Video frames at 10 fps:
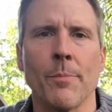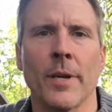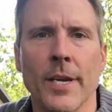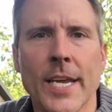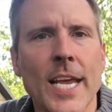
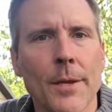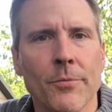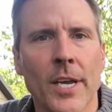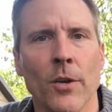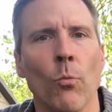and he keeps
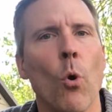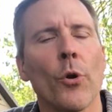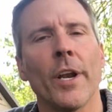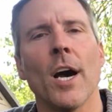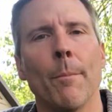getting
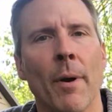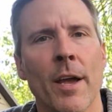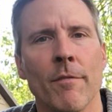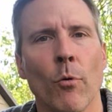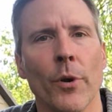woken up by
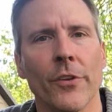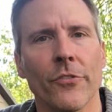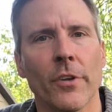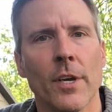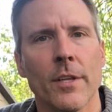a
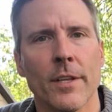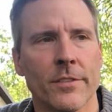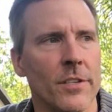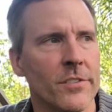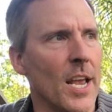voice that
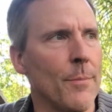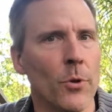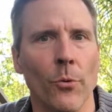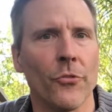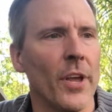says
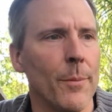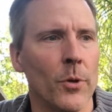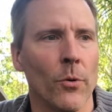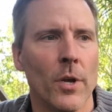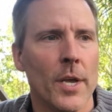Samuel, Samuel,